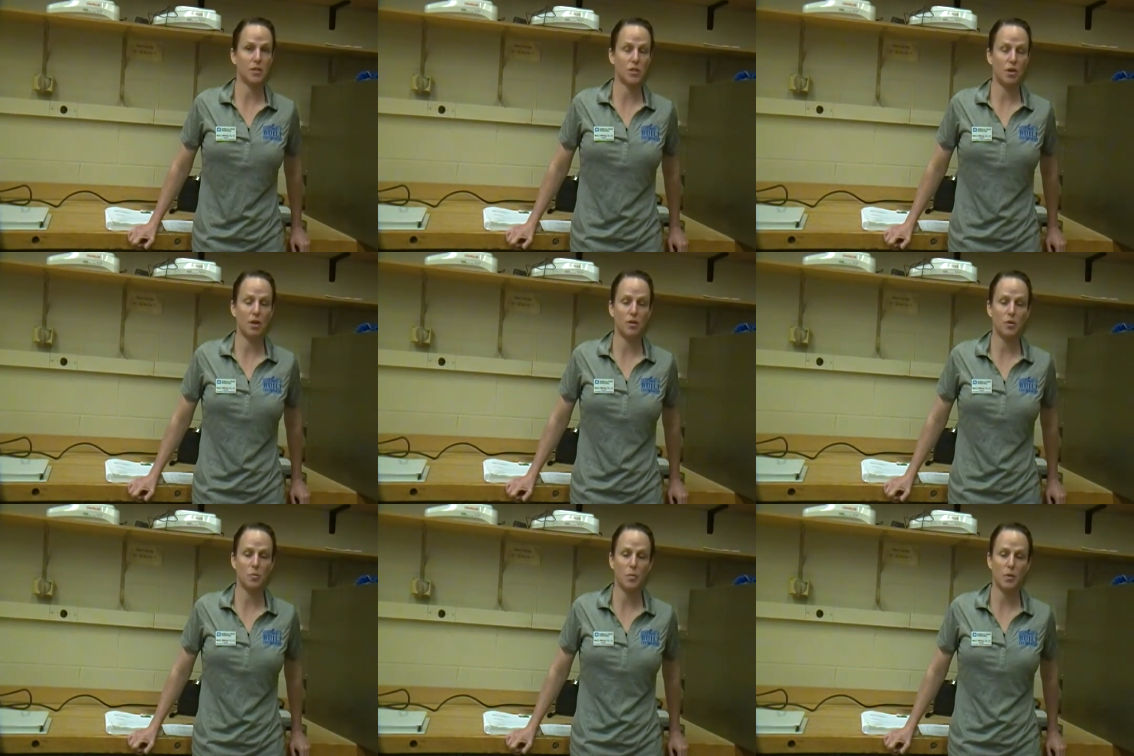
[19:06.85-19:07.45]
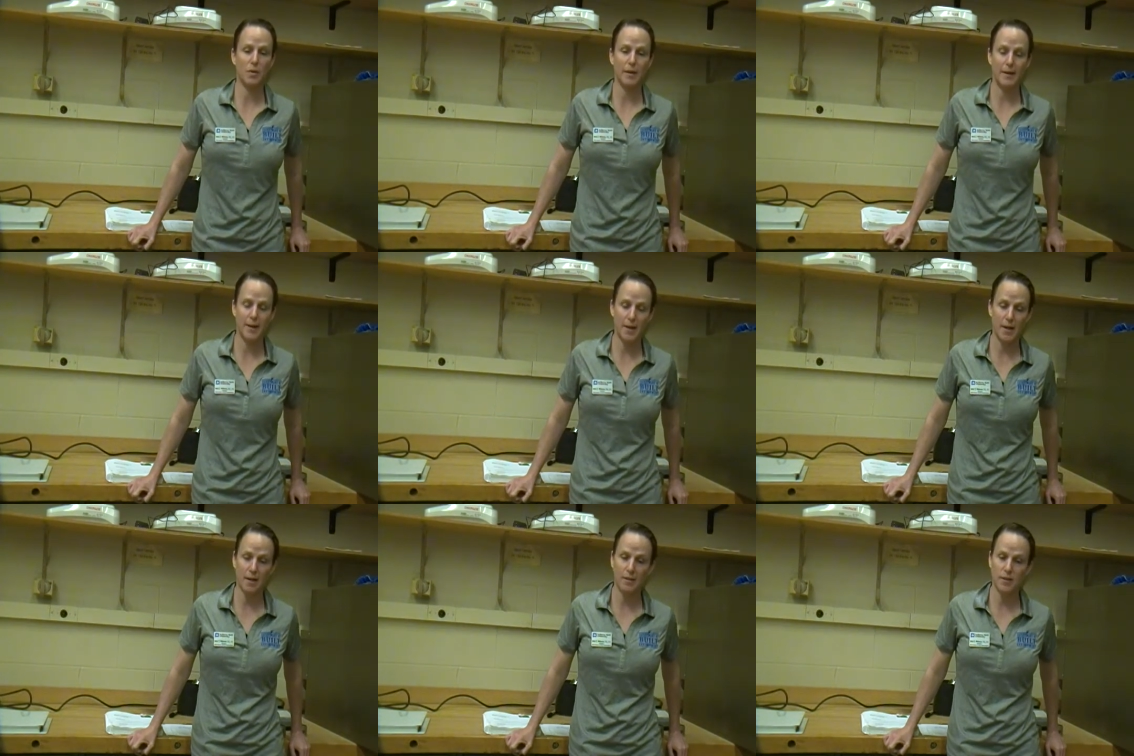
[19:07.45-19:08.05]
it tolerable, and
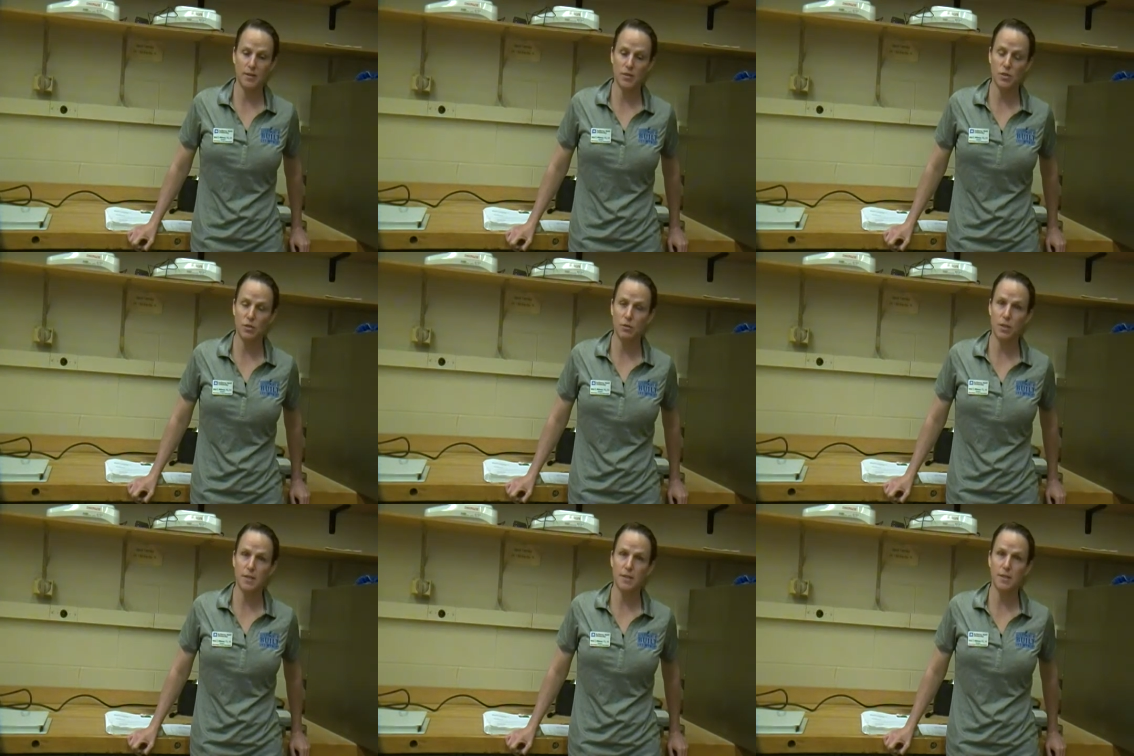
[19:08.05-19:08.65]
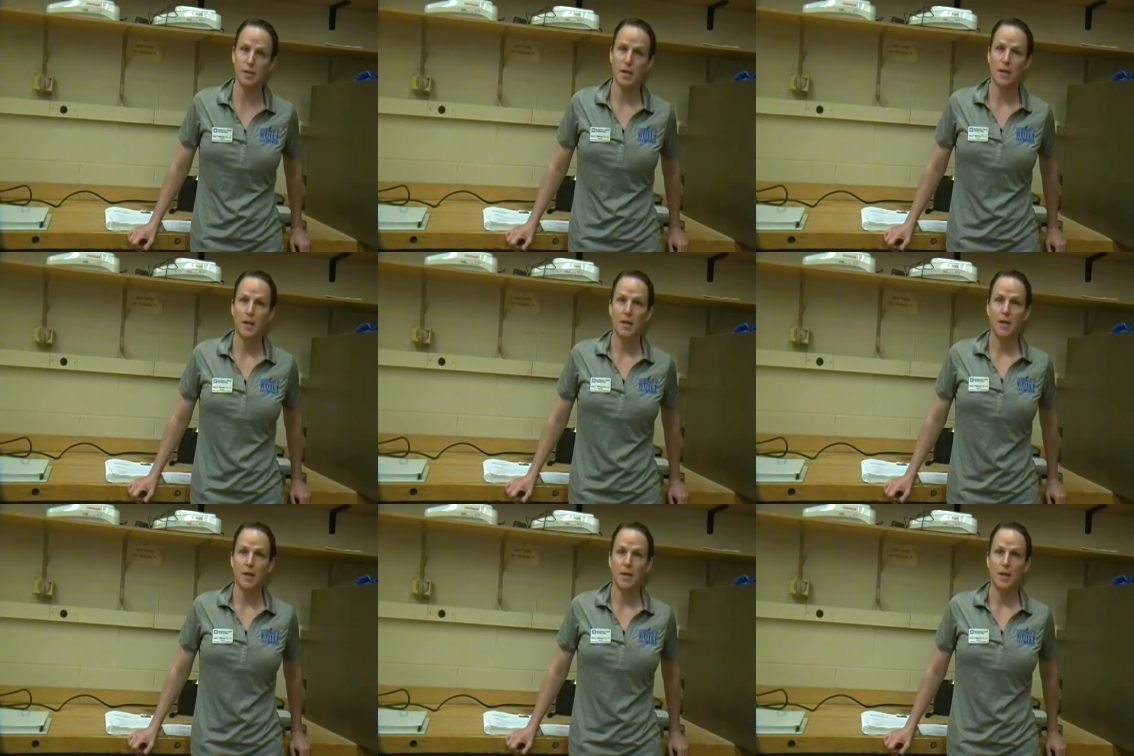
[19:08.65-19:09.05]
I had the students